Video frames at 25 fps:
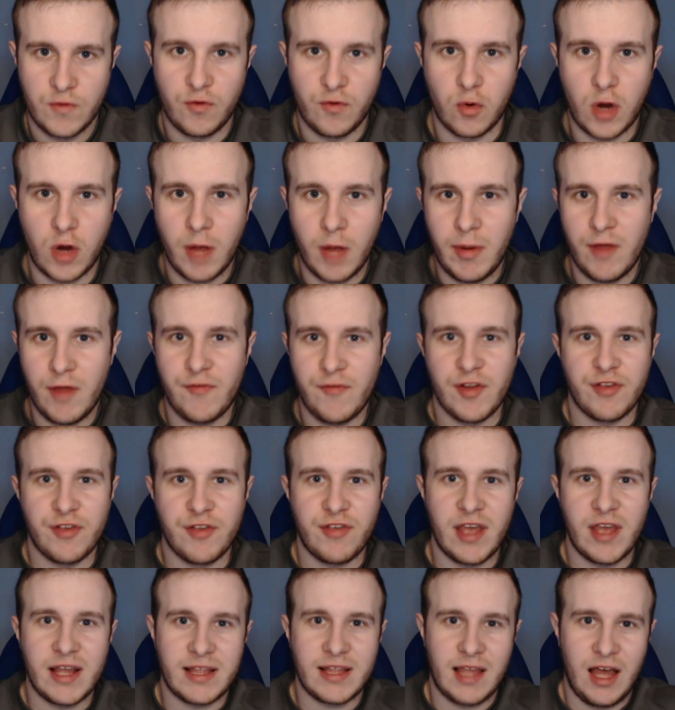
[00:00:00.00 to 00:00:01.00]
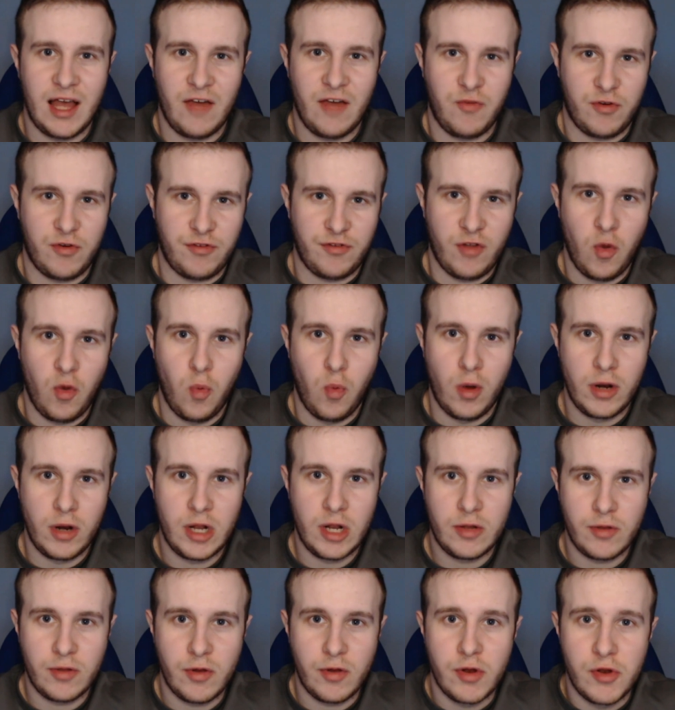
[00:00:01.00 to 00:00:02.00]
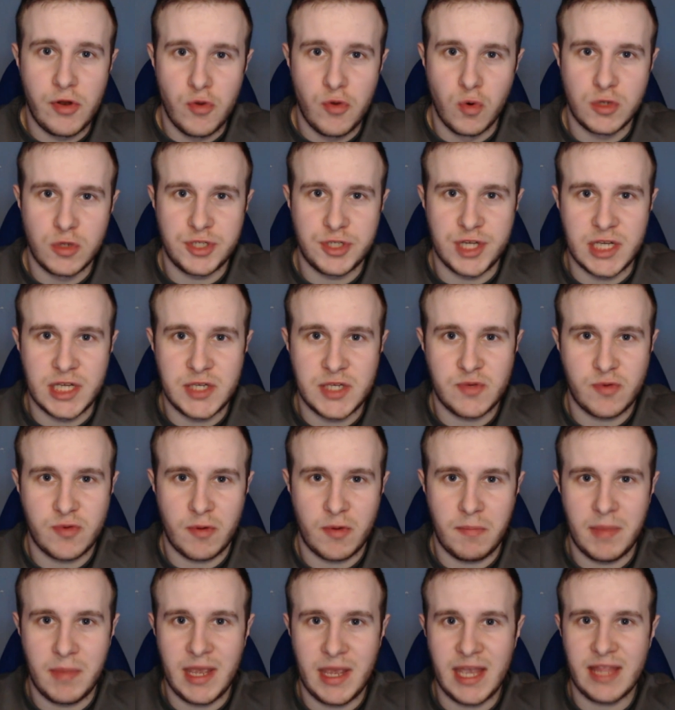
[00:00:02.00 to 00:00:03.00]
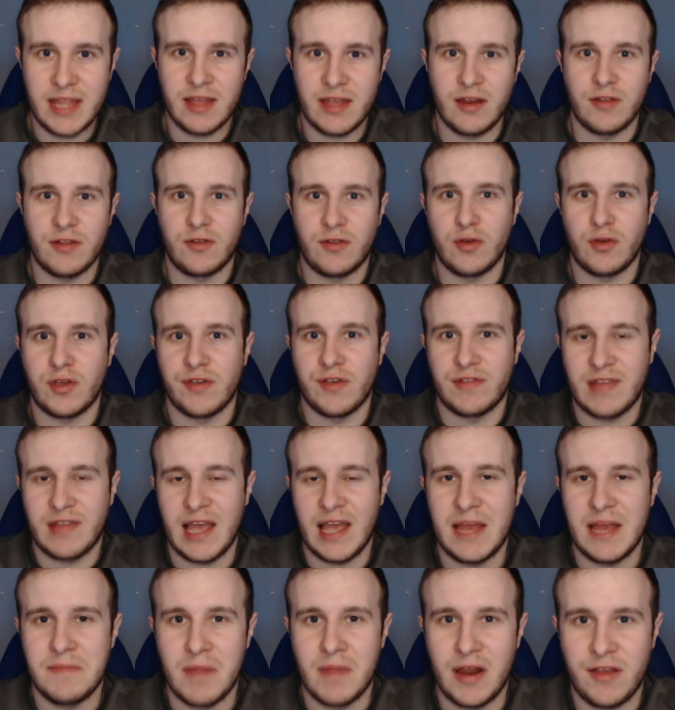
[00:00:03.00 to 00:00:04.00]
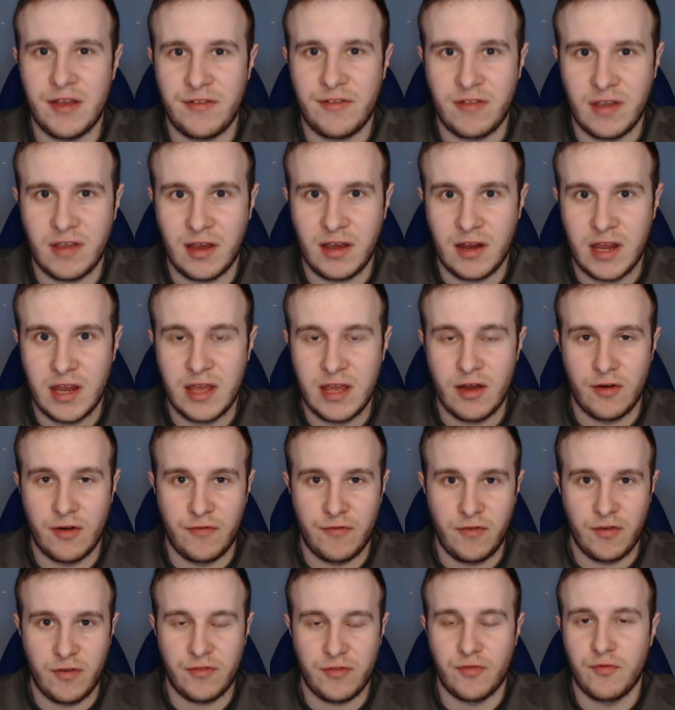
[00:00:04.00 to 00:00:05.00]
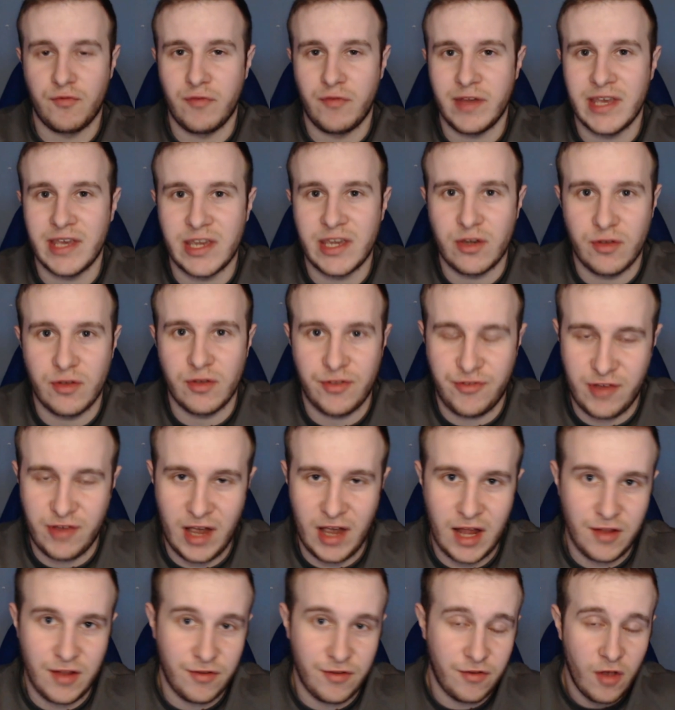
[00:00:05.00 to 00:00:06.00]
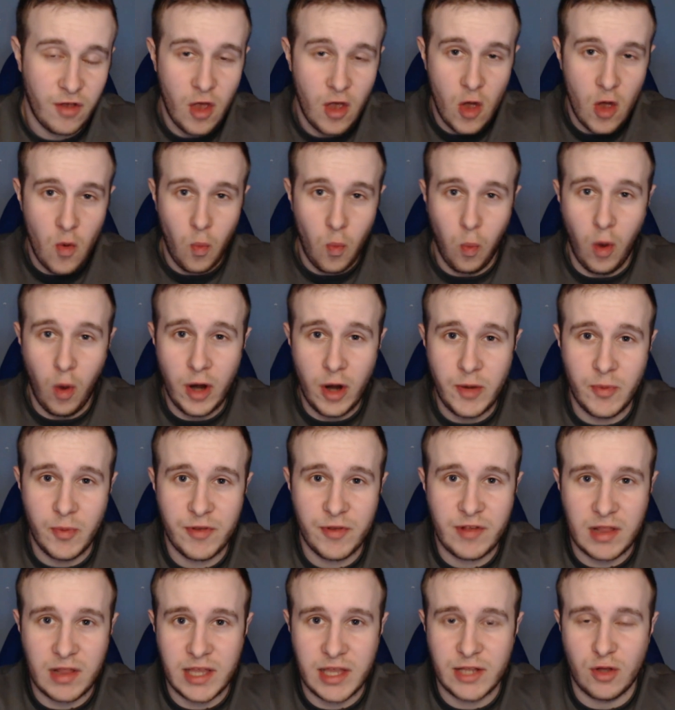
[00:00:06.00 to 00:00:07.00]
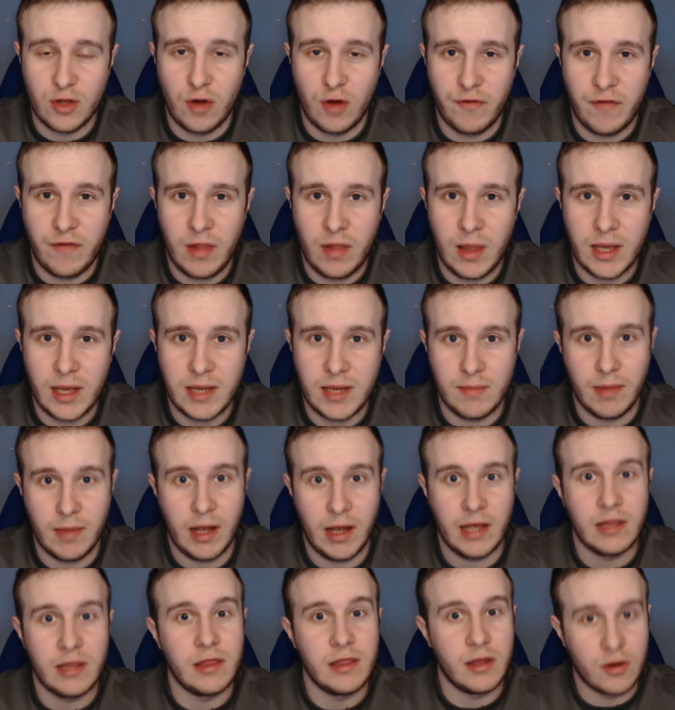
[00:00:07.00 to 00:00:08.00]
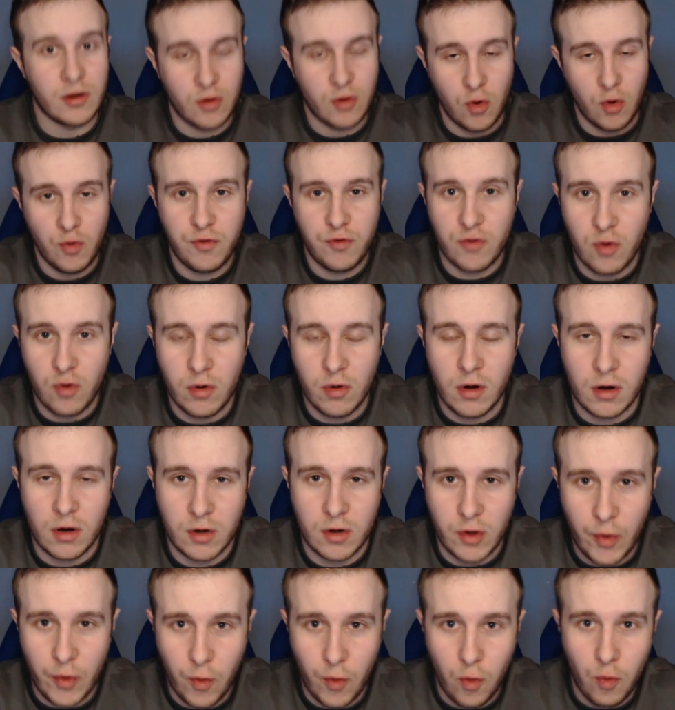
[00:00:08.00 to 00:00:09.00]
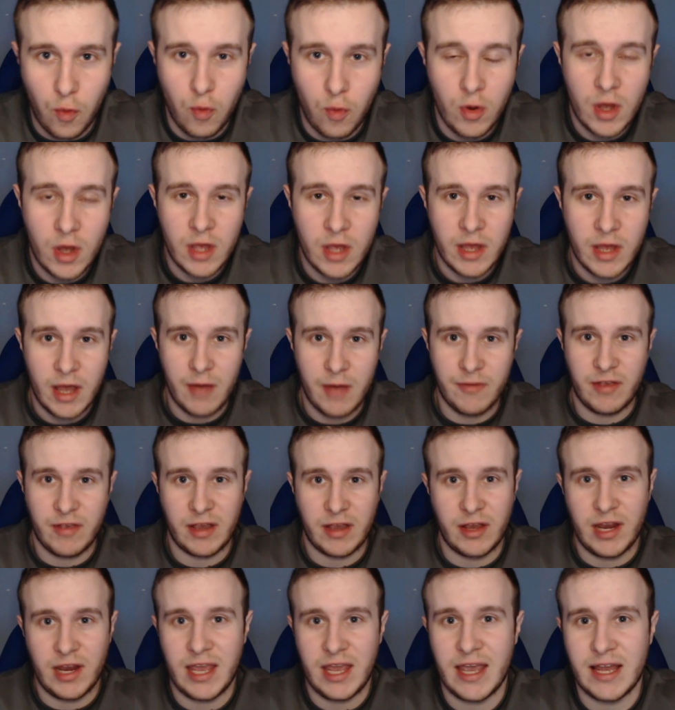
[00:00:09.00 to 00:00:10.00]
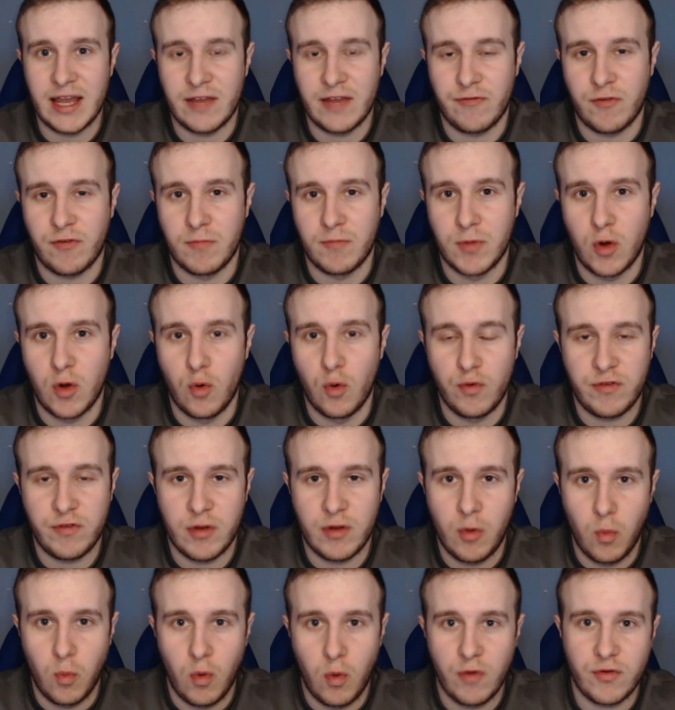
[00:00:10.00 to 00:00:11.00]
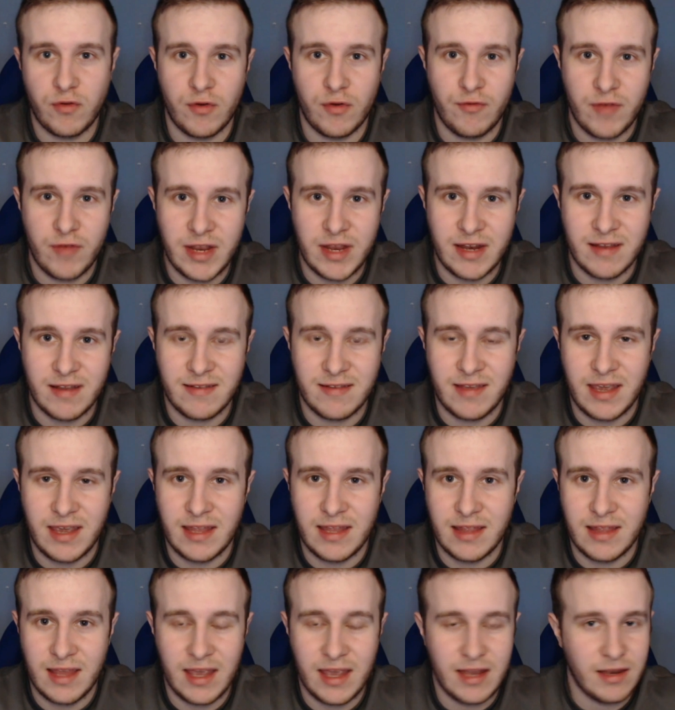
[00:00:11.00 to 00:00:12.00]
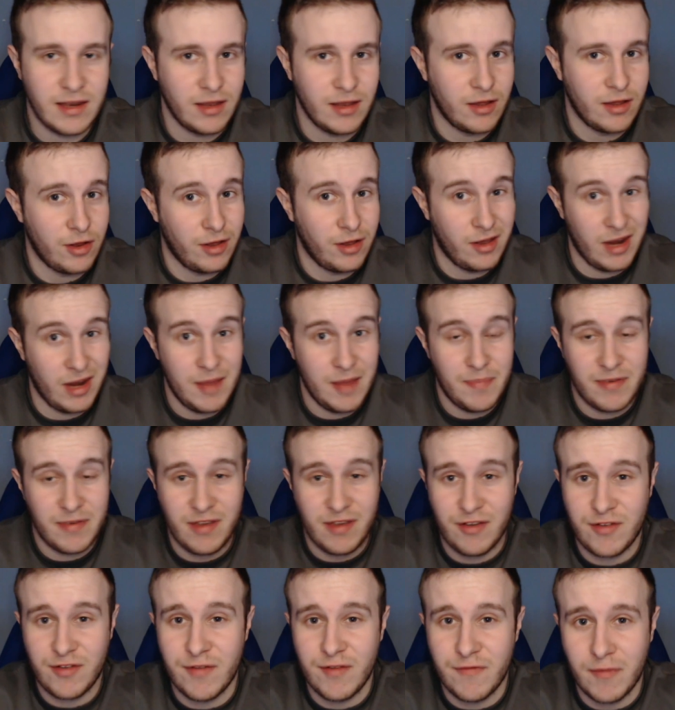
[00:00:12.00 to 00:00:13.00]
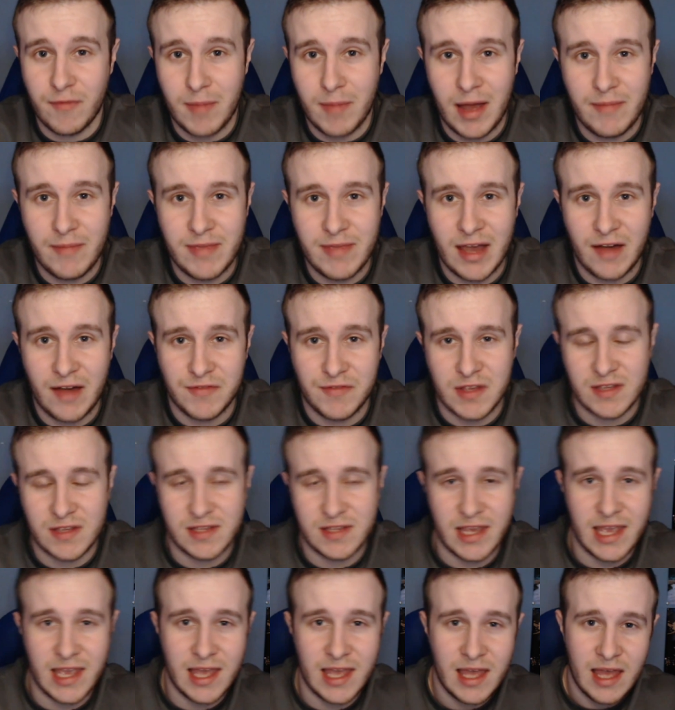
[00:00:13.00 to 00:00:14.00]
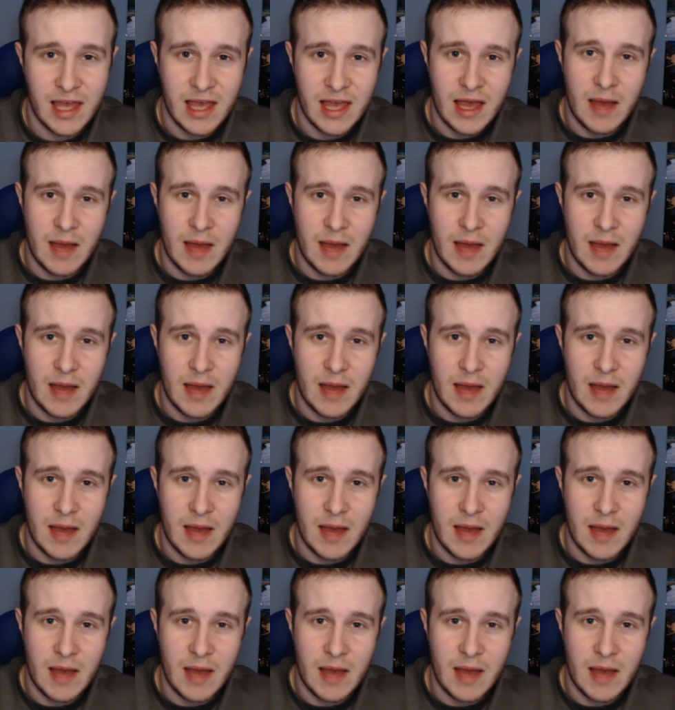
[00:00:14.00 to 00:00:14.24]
So coming out for the second half, we're still 1-0 down and no changes were made and it took us 10 minutes to create our first really good chance. One was cleared off the line by their goal scorer, Cole. It was a great header from Goldson. It was going right in the side net and great positioning from him, you have to say.